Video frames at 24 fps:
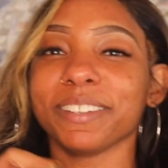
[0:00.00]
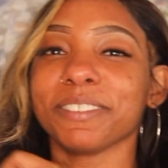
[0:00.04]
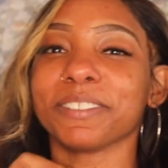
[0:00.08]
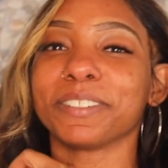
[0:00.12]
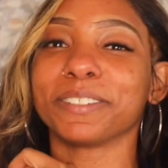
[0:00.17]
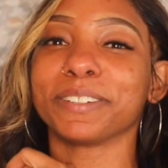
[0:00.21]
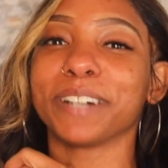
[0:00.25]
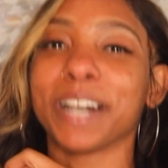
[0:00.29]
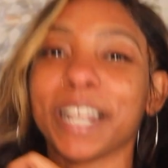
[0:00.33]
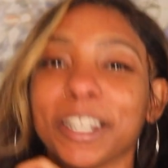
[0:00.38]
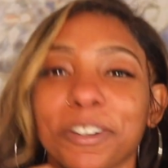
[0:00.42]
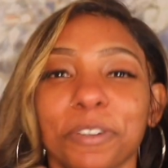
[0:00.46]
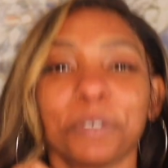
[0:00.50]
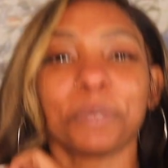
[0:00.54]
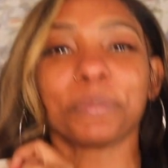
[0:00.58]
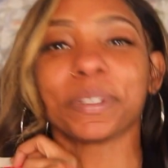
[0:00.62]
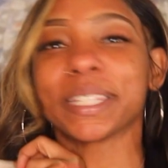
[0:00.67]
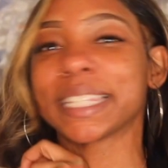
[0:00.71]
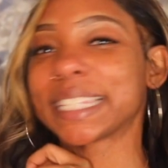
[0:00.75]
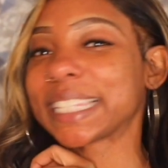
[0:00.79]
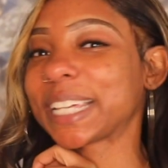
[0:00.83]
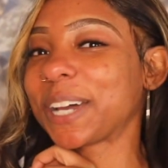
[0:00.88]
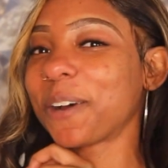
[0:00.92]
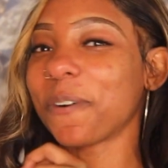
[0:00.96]
you know, I do my
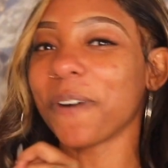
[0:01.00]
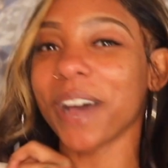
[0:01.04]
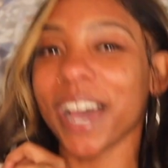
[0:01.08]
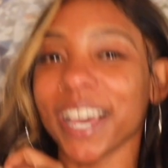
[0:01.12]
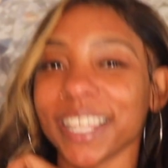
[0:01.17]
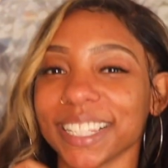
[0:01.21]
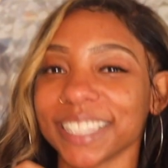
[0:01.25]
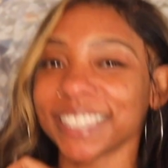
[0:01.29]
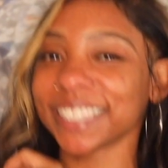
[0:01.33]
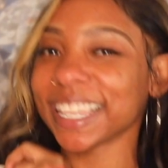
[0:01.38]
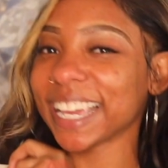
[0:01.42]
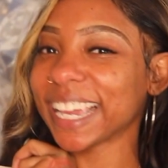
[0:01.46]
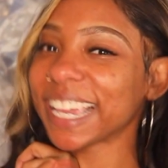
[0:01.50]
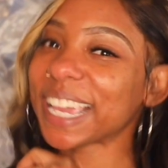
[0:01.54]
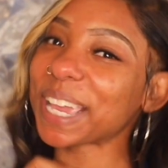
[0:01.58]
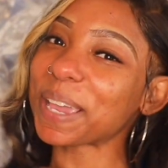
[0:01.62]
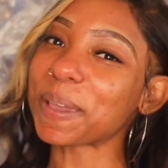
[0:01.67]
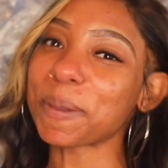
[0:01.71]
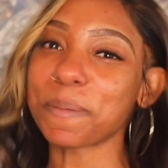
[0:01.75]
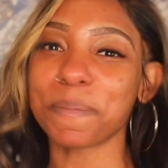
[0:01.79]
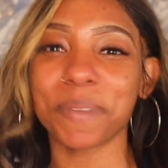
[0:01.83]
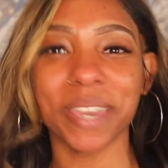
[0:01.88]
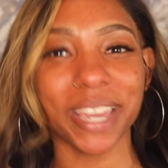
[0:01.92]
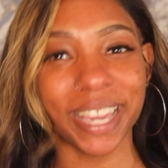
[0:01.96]
squats, they
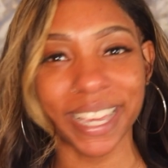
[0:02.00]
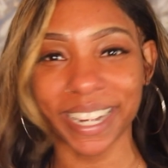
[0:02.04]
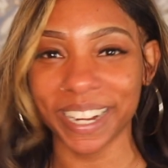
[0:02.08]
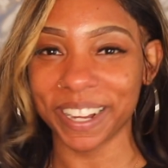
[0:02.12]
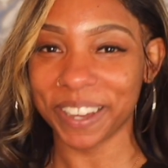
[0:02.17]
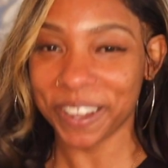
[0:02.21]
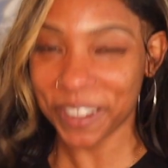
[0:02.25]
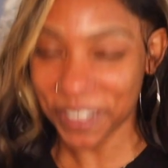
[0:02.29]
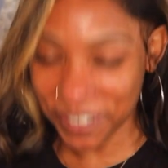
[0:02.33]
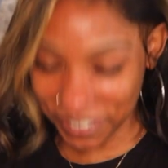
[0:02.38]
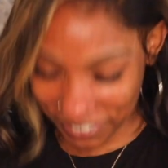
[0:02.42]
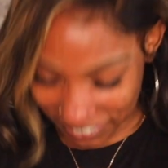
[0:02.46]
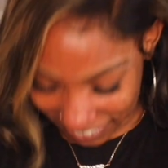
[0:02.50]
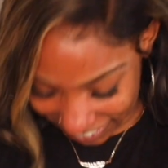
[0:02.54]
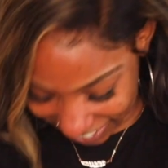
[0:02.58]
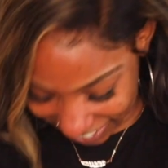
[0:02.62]
get big enough.